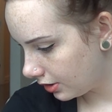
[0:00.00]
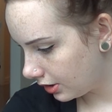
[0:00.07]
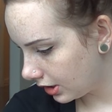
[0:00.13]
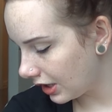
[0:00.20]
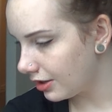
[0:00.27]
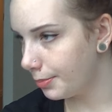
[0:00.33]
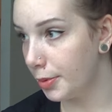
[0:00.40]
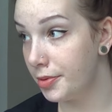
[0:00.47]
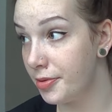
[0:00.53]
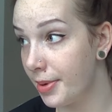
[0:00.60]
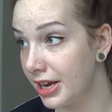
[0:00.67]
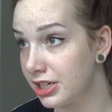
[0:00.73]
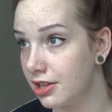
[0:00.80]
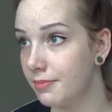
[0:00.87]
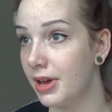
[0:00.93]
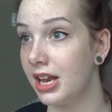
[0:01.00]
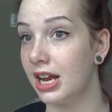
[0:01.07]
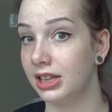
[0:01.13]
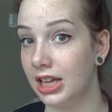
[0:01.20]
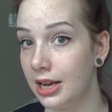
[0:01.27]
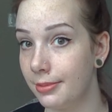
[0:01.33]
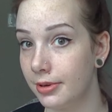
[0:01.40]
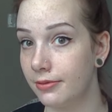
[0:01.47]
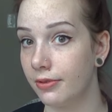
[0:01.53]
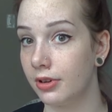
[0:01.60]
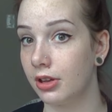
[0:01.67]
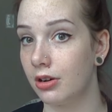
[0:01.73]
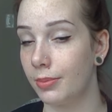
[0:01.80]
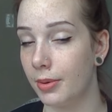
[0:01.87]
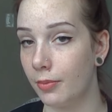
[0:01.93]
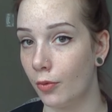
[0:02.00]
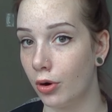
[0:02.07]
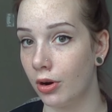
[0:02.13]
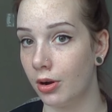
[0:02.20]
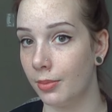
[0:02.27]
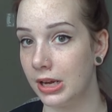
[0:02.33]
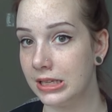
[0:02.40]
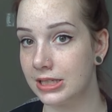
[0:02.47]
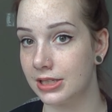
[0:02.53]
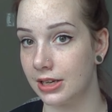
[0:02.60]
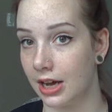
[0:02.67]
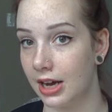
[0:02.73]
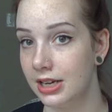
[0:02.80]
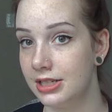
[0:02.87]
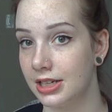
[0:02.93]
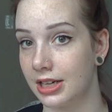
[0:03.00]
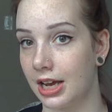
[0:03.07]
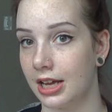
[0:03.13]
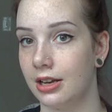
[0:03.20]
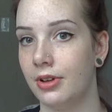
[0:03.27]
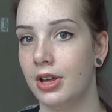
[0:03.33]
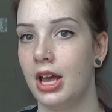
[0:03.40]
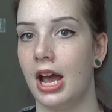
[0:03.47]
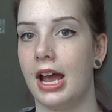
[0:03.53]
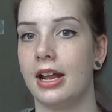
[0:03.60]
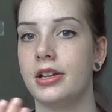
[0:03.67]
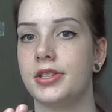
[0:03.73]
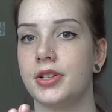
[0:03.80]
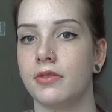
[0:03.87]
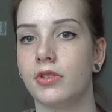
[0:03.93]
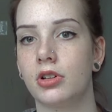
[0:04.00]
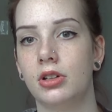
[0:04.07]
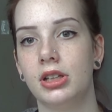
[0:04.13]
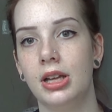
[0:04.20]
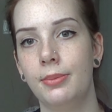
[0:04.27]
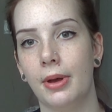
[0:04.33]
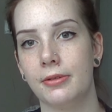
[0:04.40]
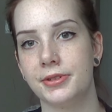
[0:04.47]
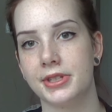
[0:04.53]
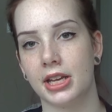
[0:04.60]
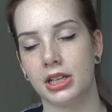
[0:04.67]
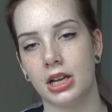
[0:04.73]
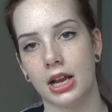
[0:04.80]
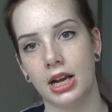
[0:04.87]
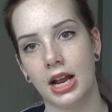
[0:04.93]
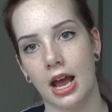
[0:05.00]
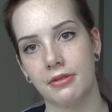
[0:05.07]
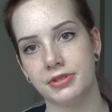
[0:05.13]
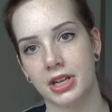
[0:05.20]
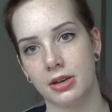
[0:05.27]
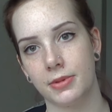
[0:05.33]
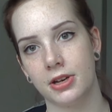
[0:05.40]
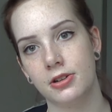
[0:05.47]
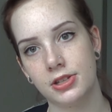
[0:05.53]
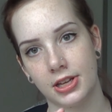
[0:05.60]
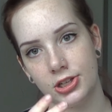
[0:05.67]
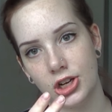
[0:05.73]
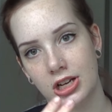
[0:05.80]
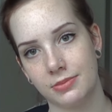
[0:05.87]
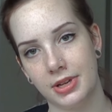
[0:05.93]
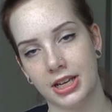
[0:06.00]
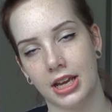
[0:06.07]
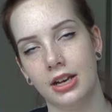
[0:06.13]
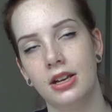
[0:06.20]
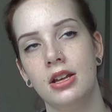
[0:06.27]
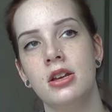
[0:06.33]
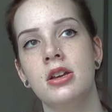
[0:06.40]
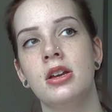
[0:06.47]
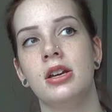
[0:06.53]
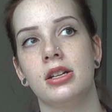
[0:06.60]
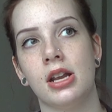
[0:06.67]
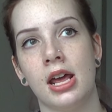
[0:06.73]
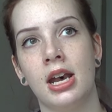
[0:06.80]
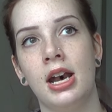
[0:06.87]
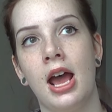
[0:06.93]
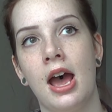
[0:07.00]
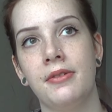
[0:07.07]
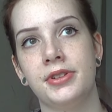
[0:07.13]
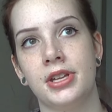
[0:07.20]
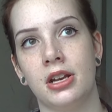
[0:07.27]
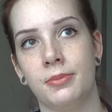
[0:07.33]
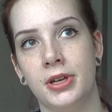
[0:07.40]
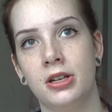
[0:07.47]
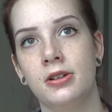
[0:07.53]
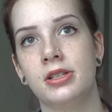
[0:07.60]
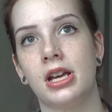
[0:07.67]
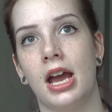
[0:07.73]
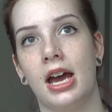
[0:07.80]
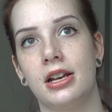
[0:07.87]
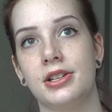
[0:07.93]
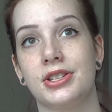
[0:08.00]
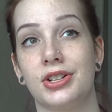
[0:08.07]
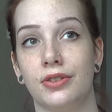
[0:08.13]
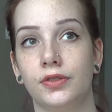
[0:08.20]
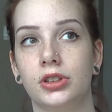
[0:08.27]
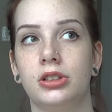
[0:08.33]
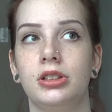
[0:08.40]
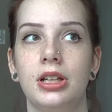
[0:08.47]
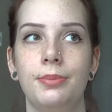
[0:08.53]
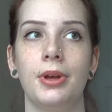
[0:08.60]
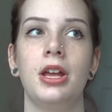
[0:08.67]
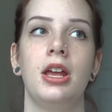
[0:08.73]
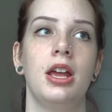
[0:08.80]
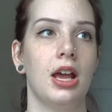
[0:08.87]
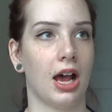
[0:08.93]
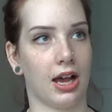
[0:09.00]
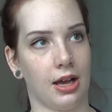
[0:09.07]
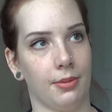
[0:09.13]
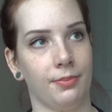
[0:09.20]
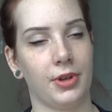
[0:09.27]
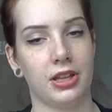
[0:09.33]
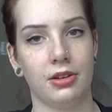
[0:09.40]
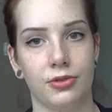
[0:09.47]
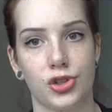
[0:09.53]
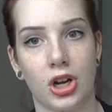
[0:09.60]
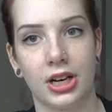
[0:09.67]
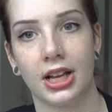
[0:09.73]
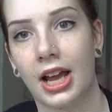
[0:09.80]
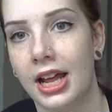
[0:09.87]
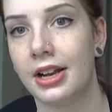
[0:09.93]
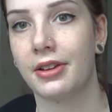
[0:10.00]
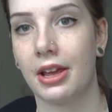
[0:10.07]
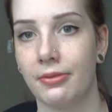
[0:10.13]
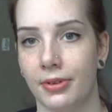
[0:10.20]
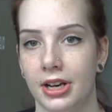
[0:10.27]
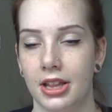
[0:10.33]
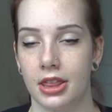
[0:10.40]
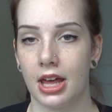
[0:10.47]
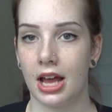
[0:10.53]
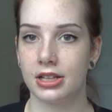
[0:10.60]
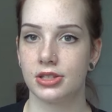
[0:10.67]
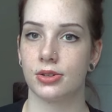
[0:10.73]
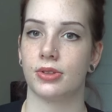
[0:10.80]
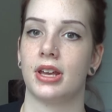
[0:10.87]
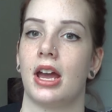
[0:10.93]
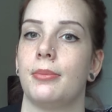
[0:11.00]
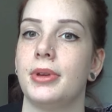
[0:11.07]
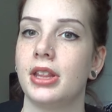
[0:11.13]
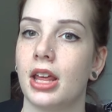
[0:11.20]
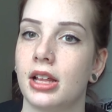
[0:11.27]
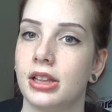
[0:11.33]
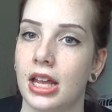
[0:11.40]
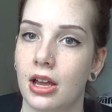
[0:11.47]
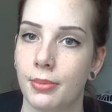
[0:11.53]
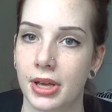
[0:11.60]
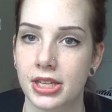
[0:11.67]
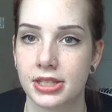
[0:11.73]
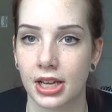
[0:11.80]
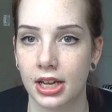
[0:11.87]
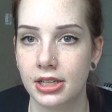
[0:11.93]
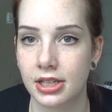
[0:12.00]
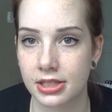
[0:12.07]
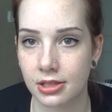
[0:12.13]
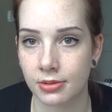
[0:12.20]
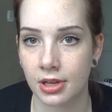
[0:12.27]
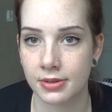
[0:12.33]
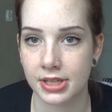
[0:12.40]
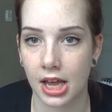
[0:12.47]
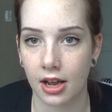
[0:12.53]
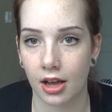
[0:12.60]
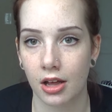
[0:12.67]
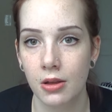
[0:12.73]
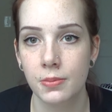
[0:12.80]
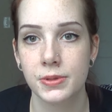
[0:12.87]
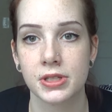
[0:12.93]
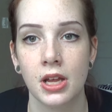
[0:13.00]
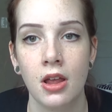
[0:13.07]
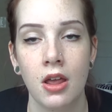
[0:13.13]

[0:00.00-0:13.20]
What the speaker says: yeah, they moved me back to the bed. I labored for a little bit more on my side to kind of, I had a cervical lip. I was like 9.5 centimeters. They checked me again, 9.5 centimeters. I had a cervical lip, and they were trying to kind of get rid of that. So they had me like lay on my side because sometimes that helps,